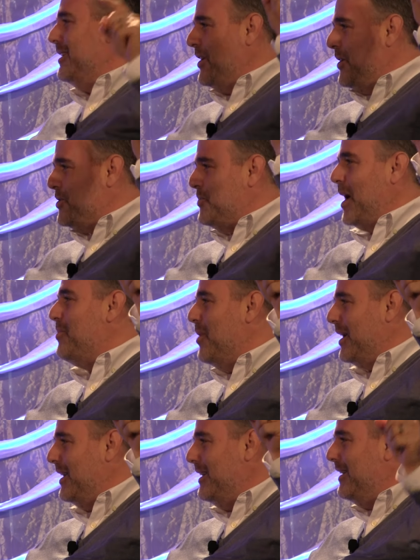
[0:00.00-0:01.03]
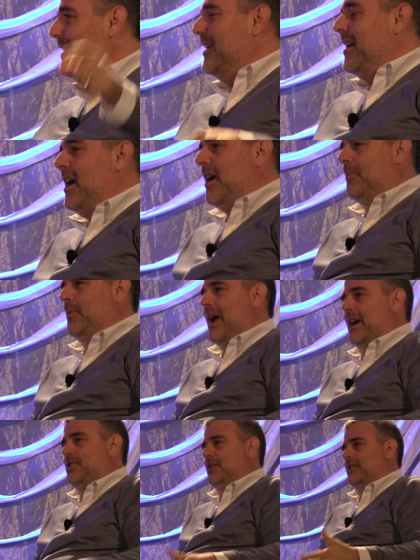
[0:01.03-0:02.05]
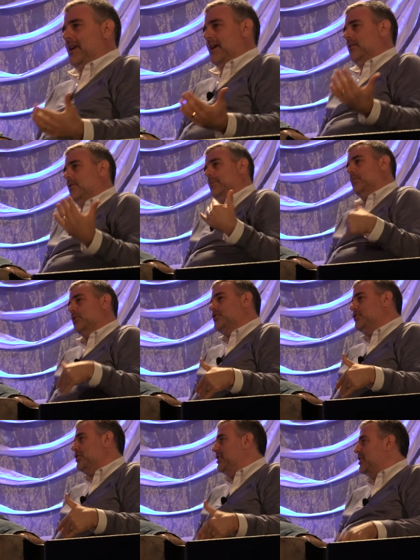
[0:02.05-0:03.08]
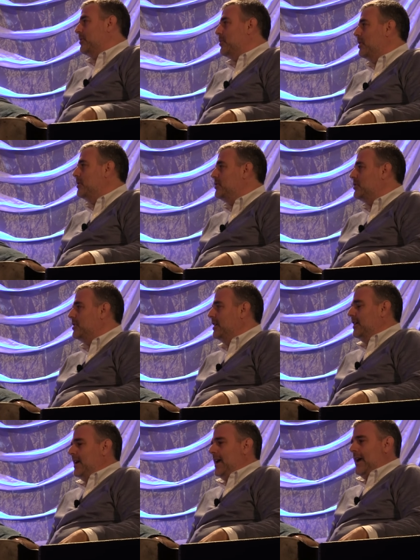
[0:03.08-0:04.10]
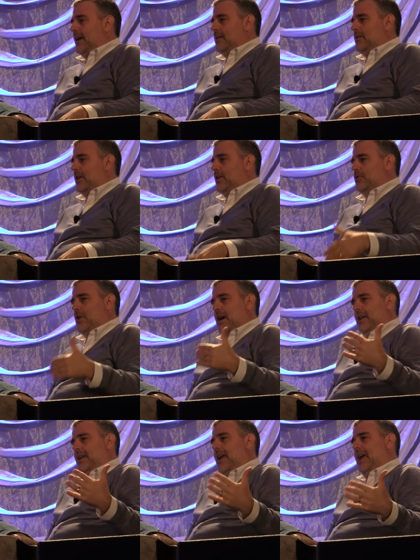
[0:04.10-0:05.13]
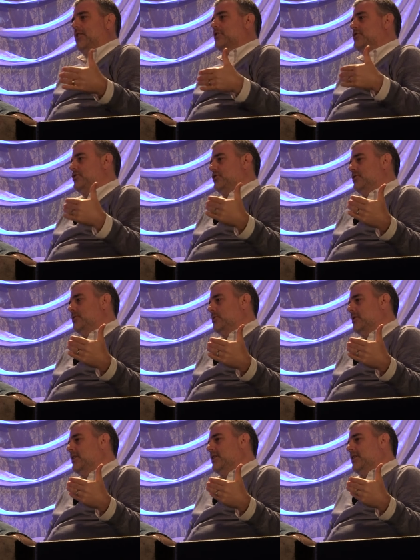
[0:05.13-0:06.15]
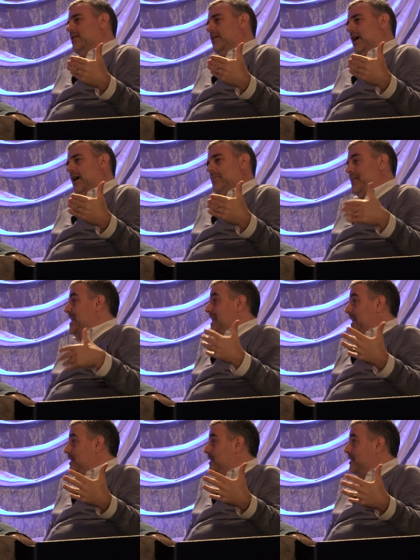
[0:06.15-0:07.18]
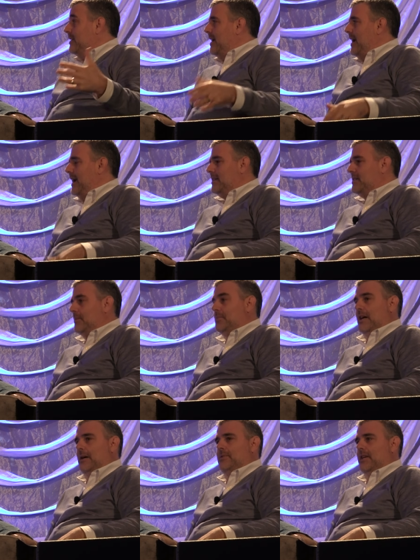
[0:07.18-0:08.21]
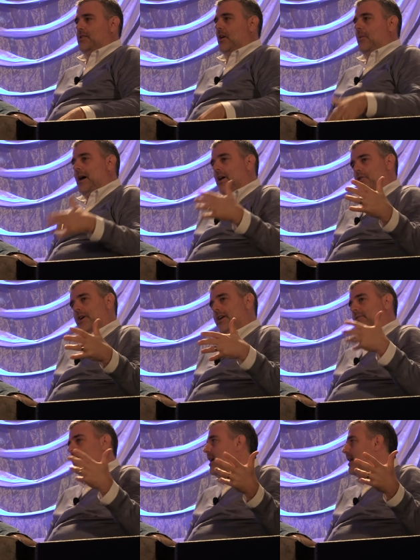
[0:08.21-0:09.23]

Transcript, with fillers: you know, spend money. Um, we actually take a little bit more strategic approach and, you know, try to cater to um, the need. And sometimes that's all about creative and